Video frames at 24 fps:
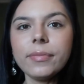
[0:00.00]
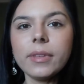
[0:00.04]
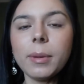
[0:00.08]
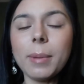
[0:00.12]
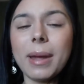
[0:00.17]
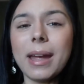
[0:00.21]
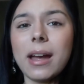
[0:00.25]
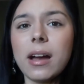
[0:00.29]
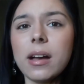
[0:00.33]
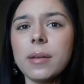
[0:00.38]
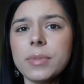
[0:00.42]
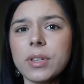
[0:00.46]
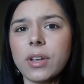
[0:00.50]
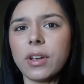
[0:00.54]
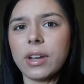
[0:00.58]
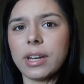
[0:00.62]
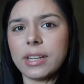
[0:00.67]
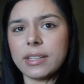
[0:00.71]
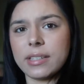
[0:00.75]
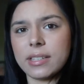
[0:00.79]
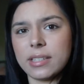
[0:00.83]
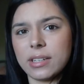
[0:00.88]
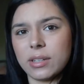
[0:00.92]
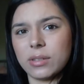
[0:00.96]
My arm's
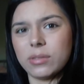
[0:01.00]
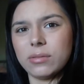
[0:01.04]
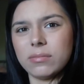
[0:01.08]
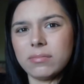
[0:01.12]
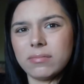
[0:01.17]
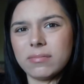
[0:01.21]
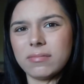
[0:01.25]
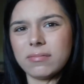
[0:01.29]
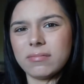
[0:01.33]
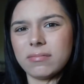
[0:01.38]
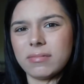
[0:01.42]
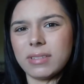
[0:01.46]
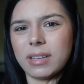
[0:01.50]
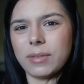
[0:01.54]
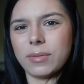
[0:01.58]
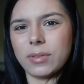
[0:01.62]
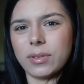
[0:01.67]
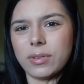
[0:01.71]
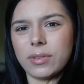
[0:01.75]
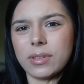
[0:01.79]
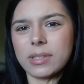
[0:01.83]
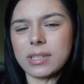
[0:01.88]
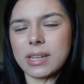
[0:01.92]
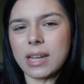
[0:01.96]
hurting still, even
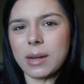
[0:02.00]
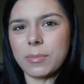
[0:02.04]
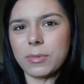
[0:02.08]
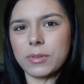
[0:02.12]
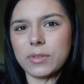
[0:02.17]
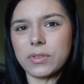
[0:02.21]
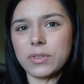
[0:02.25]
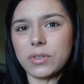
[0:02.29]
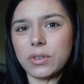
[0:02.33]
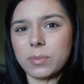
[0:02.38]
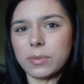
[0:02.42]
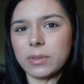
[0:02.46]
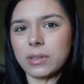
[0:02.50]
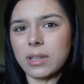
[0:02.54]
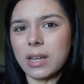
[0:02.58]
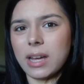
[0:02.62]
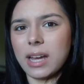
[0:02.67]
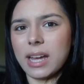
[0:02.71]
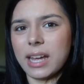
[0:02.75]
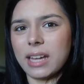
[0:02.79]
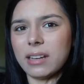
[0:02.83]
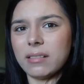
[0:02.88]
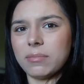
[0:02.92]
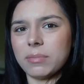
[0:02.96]
though this camera's super
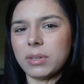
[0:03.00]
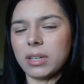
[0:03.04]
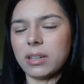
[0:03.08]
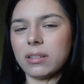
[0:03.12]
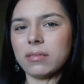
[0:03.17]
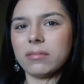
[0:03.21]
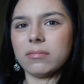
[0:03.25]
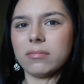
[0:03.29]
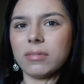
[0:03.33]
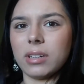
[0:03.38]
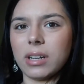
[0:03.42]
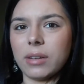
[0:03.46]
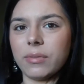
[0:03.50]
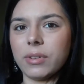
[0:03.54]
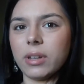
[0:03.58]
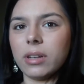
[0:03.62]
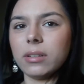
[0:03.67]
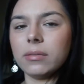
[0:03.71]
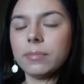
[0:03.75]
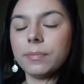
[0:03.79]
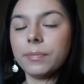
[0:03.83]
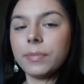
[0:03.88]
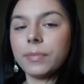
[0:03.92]
light, but whatever.